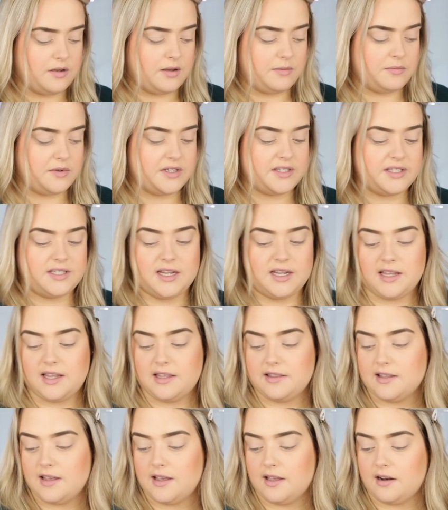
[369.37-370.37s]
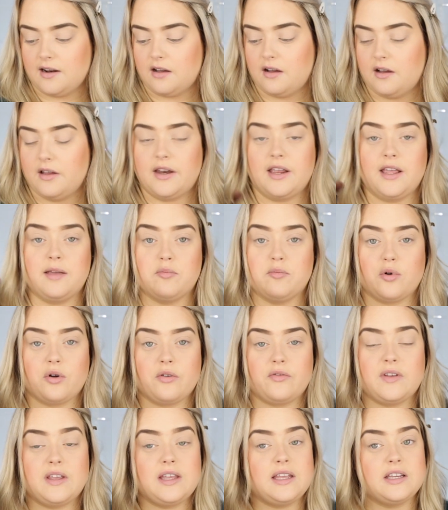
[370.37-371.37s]
I'm just taking that on a
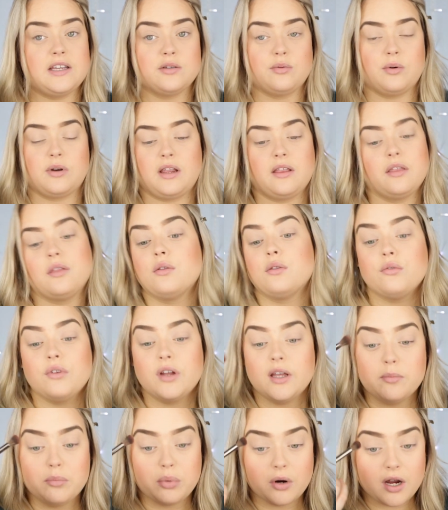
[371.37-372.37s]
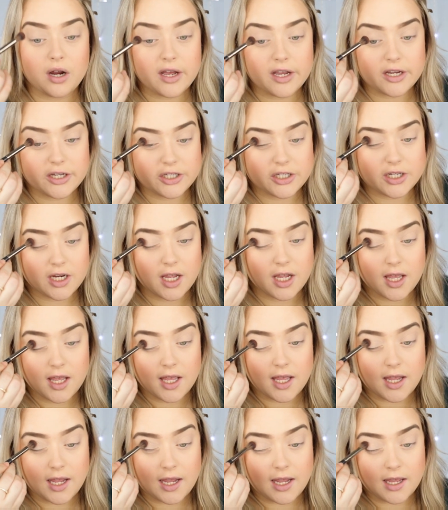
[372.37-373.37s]
Morphe E23 brush,
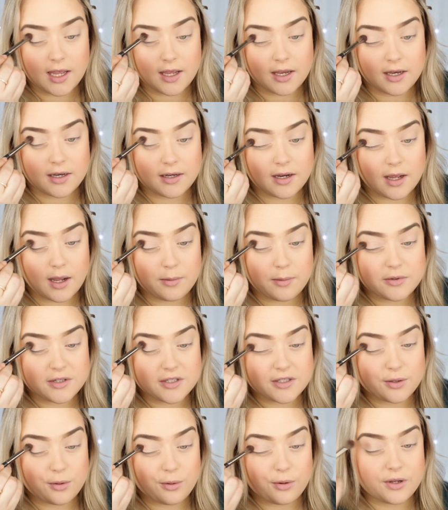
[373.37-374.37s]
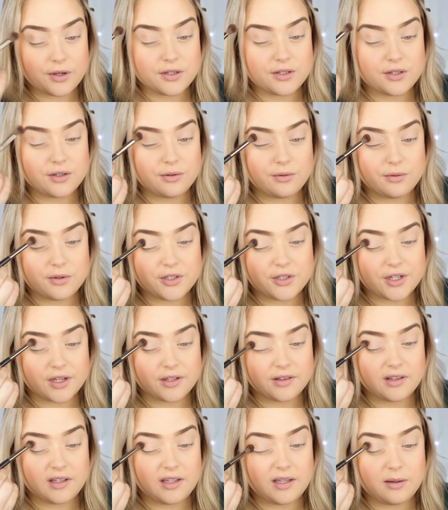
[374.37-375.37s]
and I'm just going to
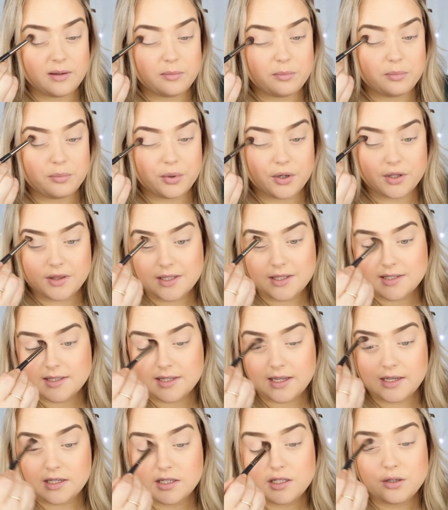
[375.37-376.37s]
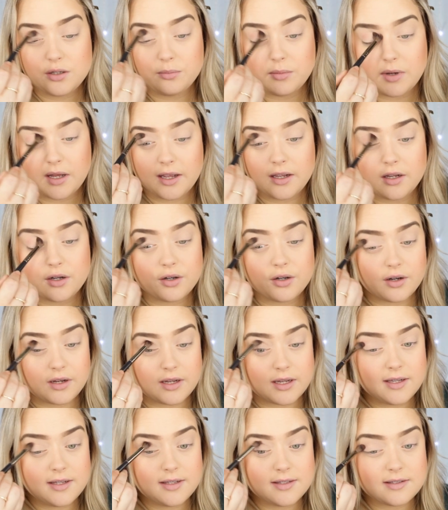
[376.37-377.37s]
gently put this into my
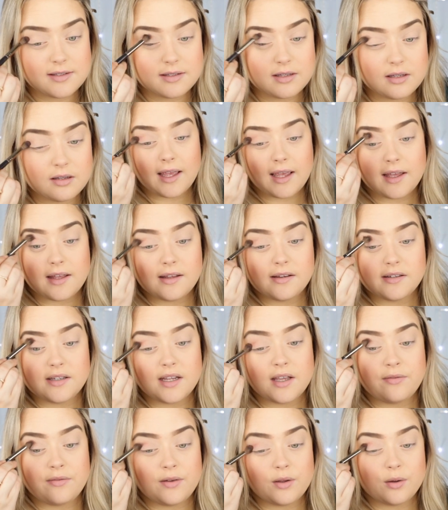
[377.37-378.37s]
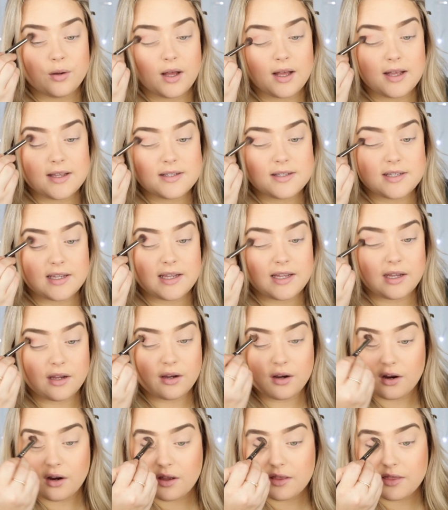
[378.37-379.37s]
crease. And if you guys
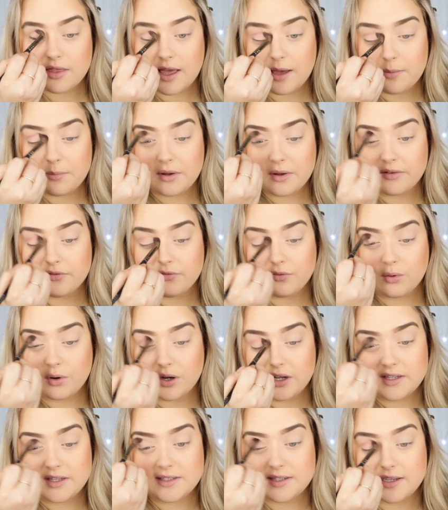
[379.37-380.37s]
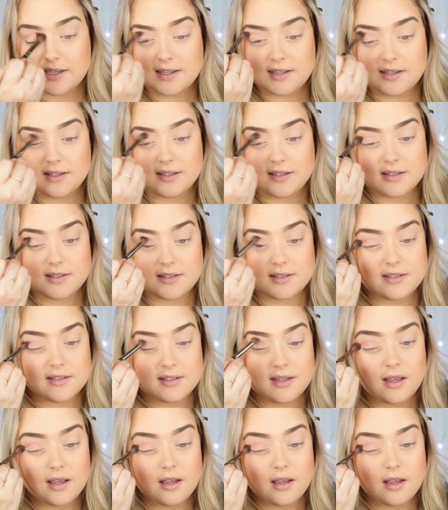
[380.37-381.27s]
hear that my voice is